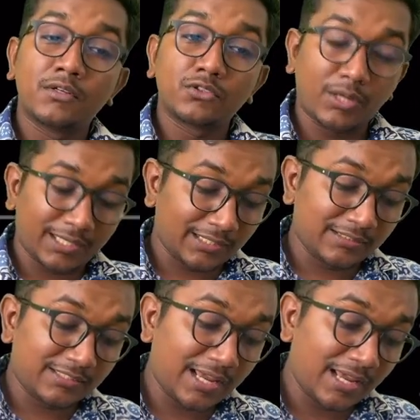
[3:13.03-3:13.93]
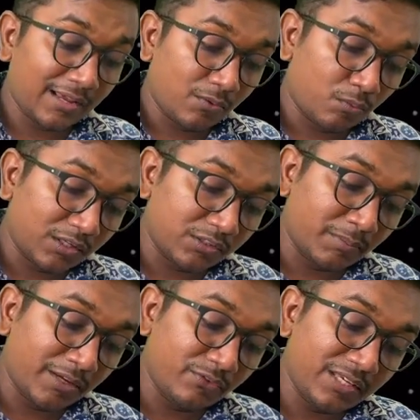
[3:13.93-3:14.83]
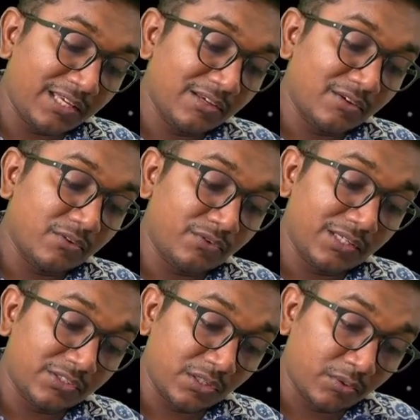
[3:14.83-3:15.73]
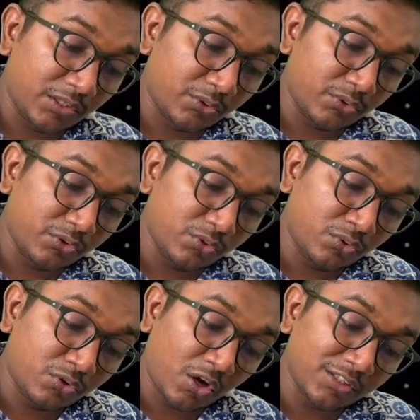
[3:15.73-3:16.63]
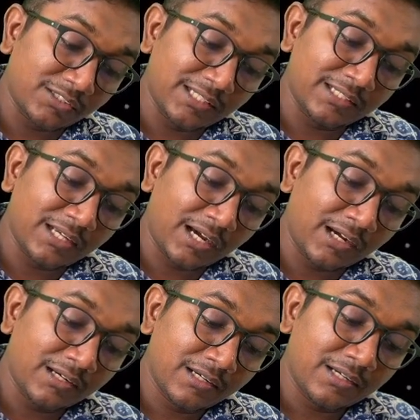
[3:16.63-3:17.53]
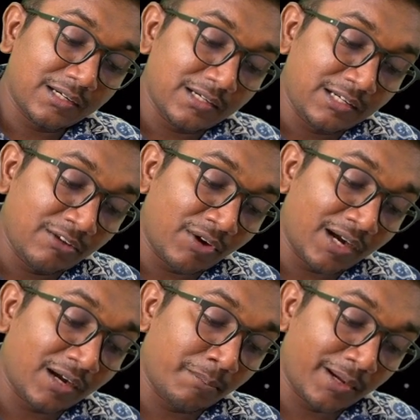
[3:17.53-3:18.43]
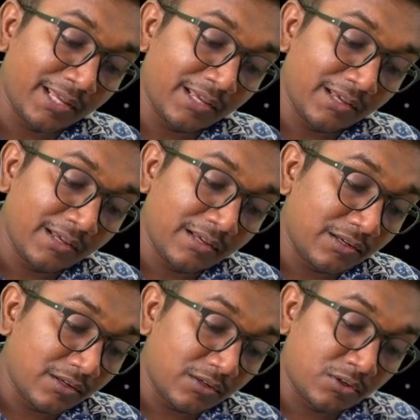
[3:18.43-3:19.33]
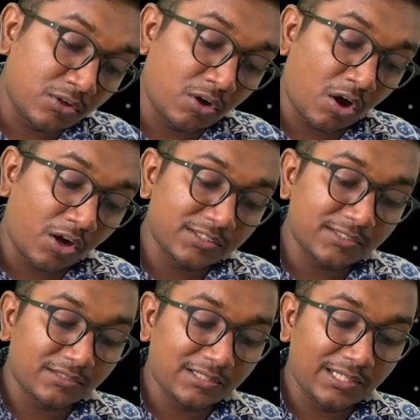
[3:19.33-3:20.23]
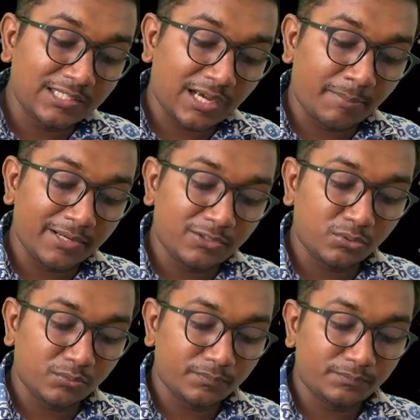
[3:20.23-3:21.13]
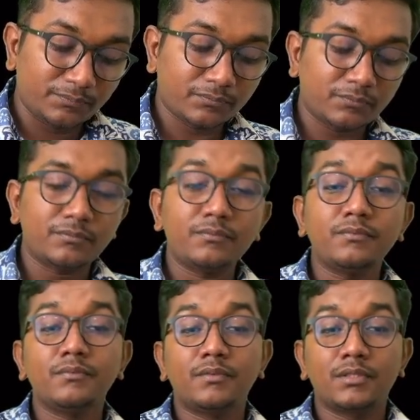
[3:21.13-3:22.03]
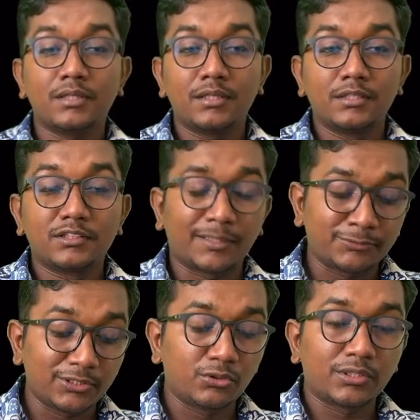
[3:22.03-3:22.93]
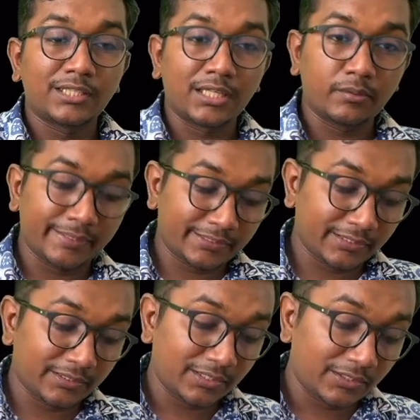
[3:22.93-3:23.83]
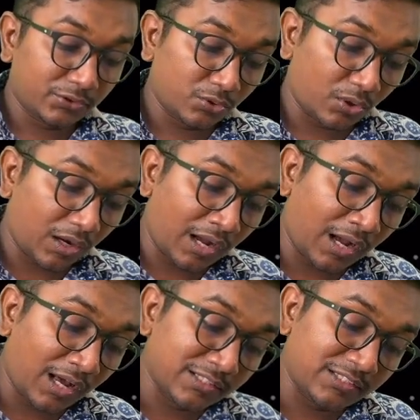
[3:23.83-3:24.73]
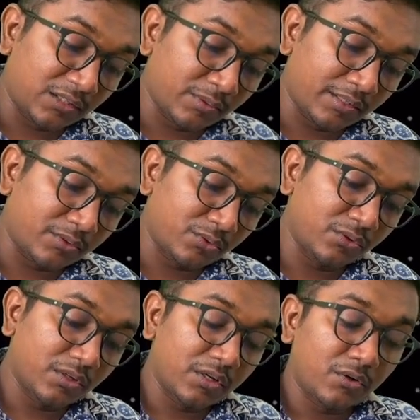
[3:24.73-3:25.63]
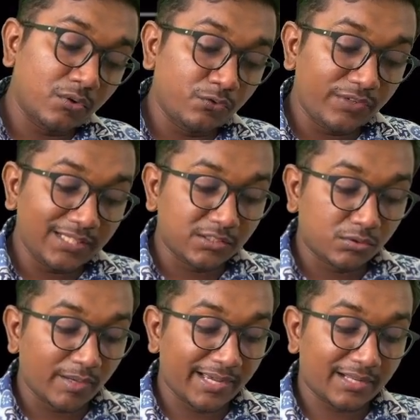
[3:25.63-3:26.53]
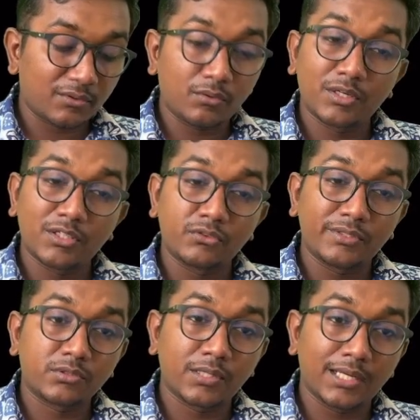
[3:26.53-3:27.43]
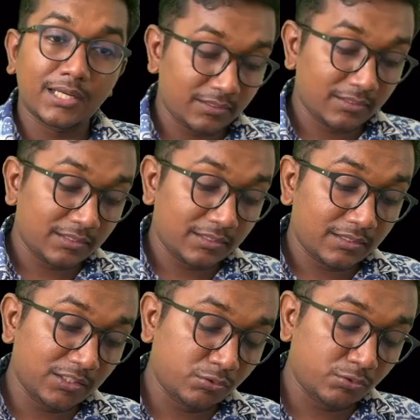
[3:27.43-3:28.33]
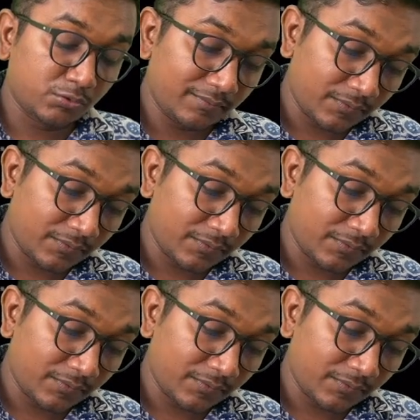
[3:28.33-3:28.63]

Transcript: So I can say, what is my v? V is equal to u cos theta divided by cos theta by 2. Substitute in the equation. So R is equal to v square. What is v square? This one.